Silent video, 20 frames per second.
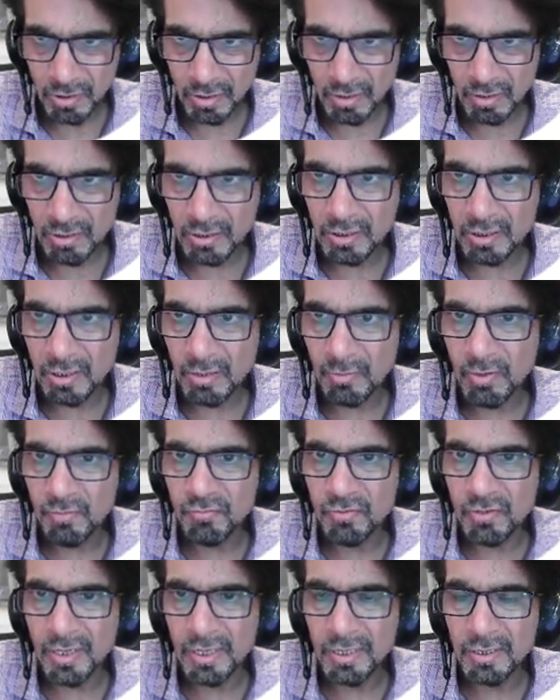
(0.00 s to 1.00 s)
in the above
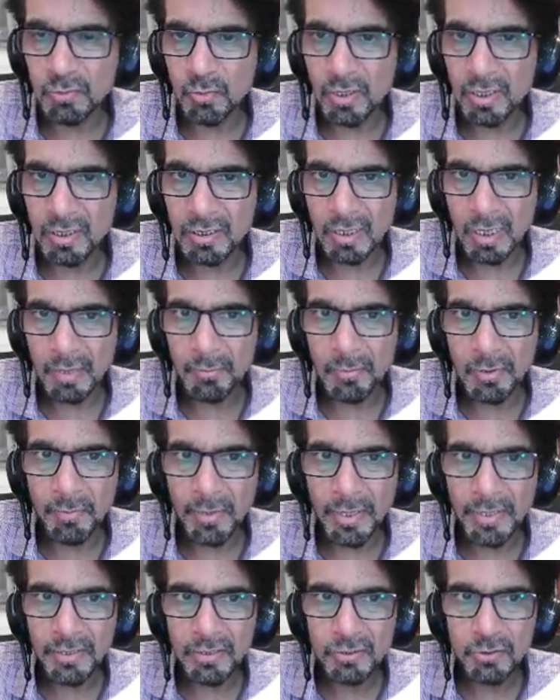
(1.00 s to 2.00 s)
the red you had time
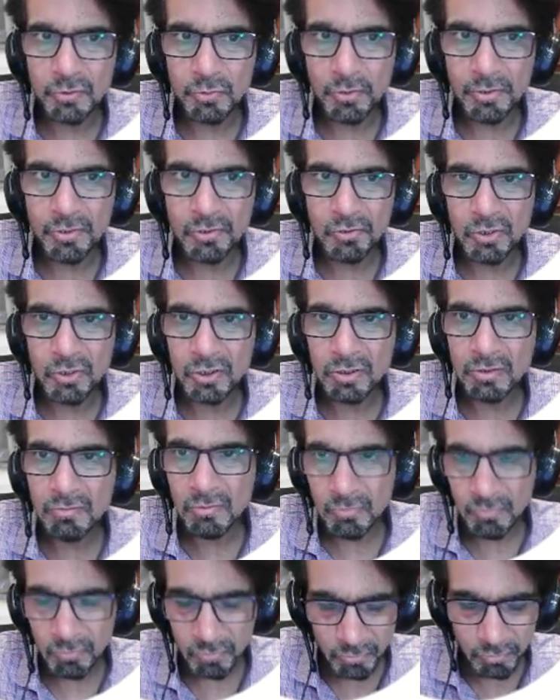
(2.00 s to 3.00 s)
dependent Schrodinger
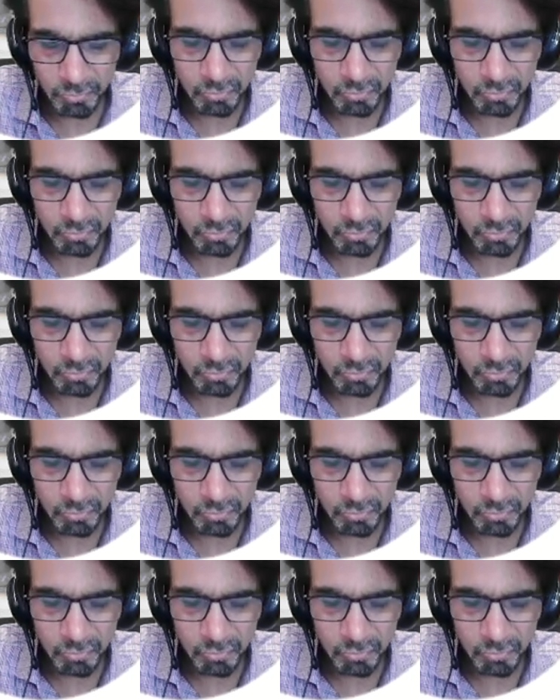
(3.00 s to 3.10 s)
equation,